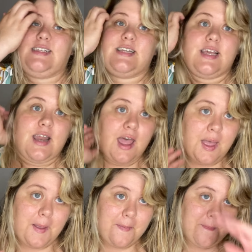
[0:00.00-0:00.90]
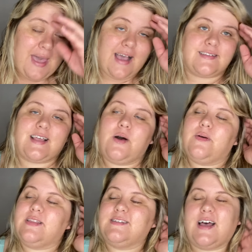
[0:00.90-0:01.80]
did max out
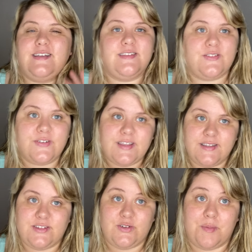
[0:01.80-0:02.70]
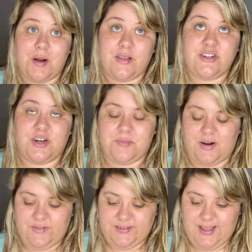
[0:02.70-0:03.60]
in the sizes for these two. I probably should have
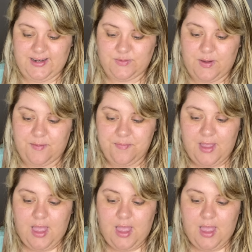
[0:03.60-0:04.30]
prefaced that as well.